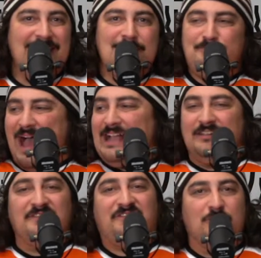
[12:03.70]
back
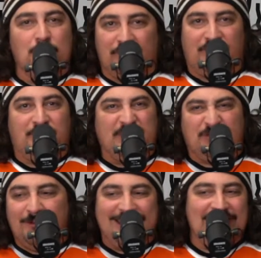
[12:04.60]
and forth
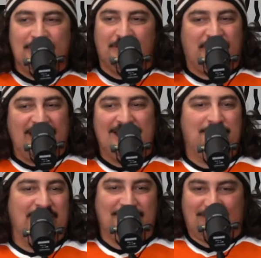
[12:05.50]
between either fan
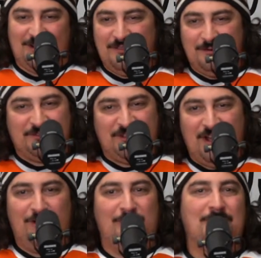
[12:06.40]
base. You
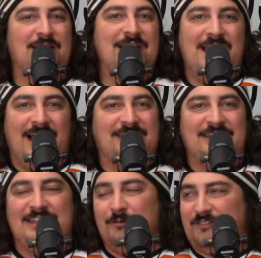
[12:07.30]
know, I didn't
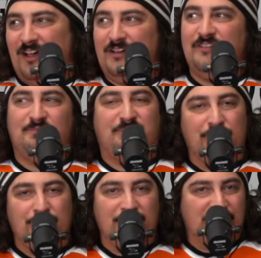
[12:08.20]
hear a ton of
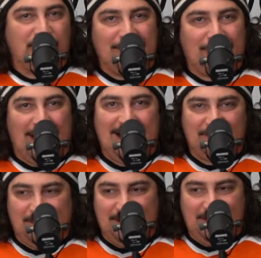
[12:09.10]
boos when
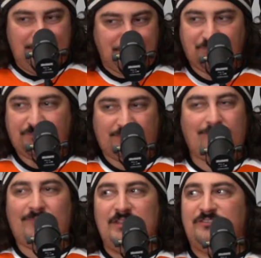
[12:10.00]
Crosby
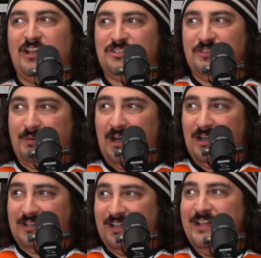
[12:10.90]
touched the
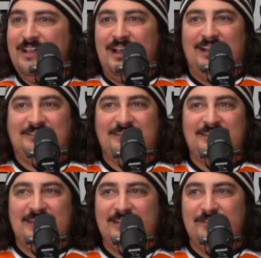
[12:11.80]
puck. I didn't
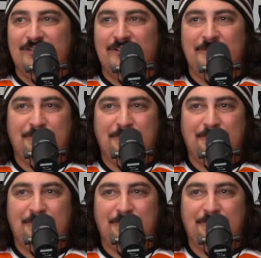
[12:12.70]
hear